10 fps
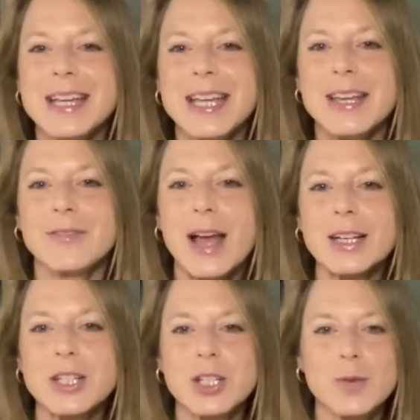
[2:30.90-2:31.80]
In
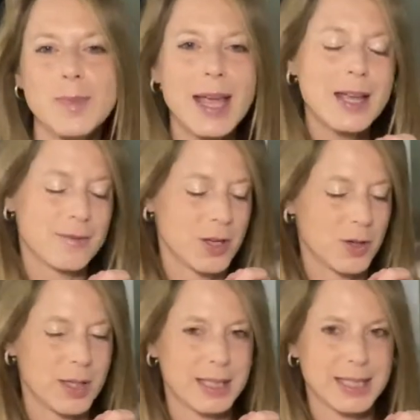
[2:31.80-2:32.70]
fact, you may have
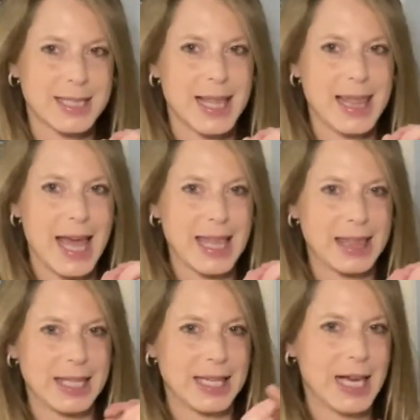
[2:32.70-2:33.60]
noticed
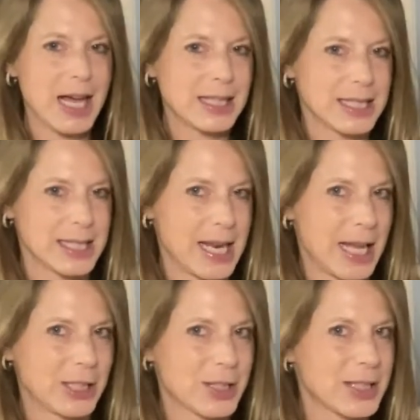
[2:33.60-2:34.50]
that the challah
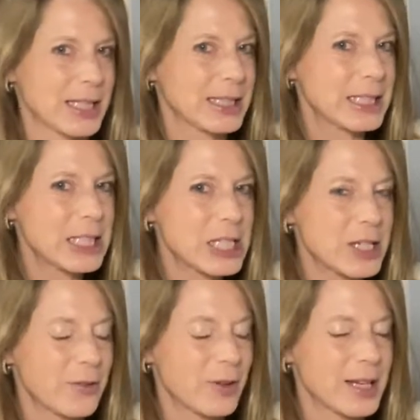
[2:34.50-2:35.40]
today looks a little
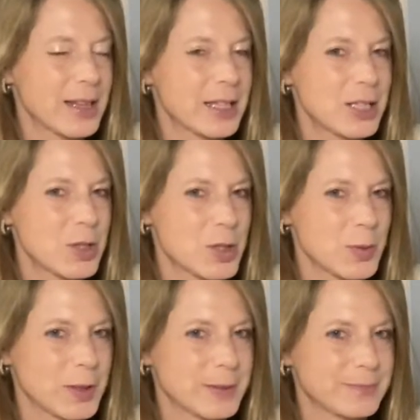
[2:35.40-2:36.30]
different than
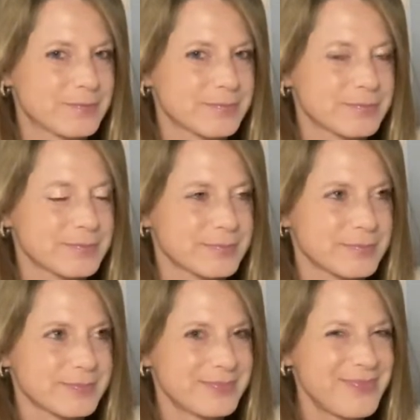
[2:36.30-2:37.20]
usual.
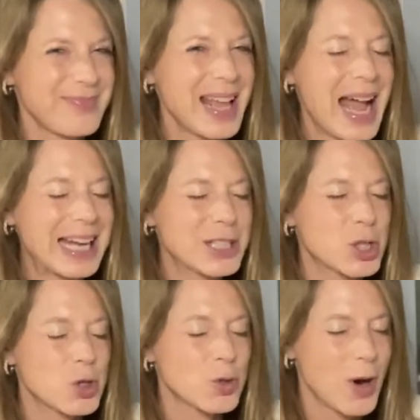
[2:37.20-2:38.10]
I
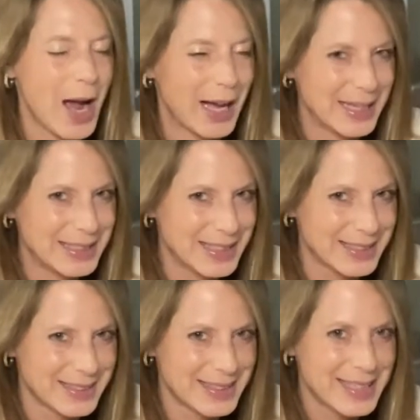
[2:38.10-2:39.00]
tried
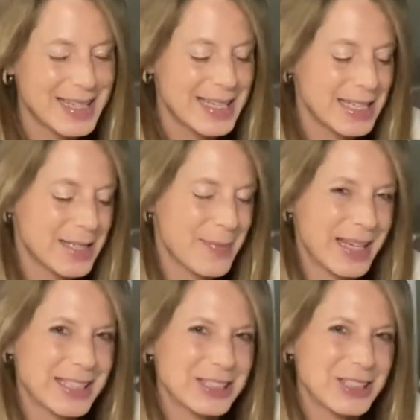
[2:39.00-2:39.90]
to
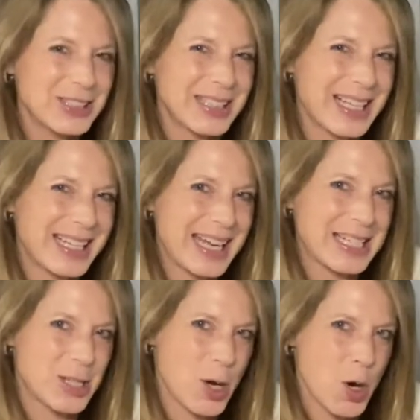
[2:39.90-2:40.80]
make it look like
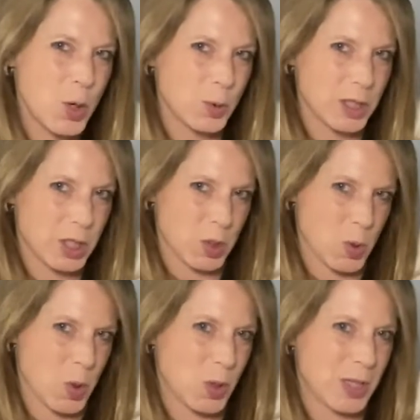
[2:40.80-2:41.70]
a Torah
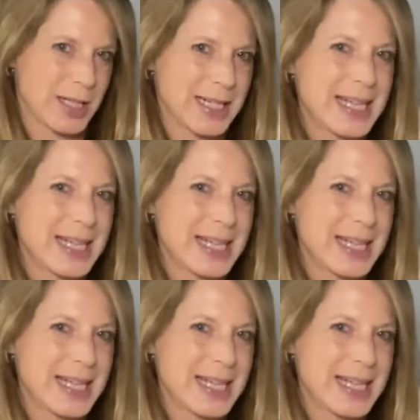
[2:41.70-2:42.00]
scroll,